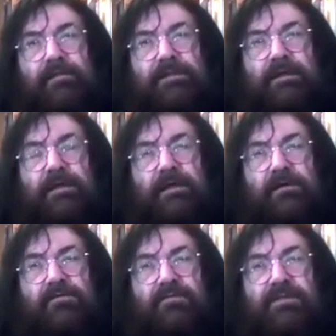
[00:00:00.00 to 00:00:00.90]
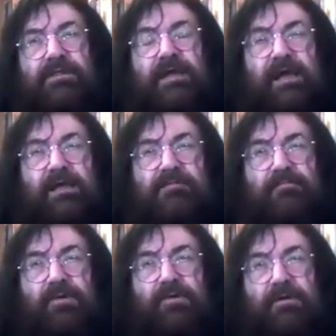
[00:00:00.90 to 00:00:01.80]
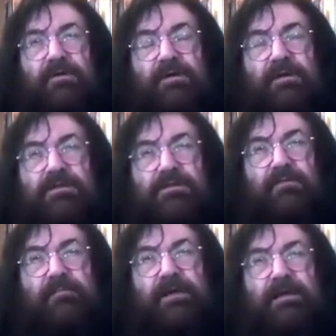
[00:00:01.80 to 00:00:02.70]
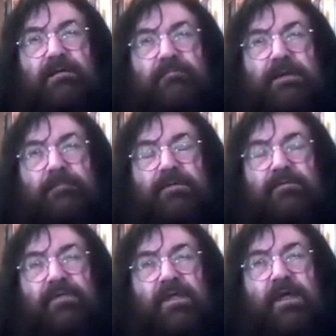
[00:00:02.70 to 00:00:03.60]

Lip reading: the Crusades murdered so many people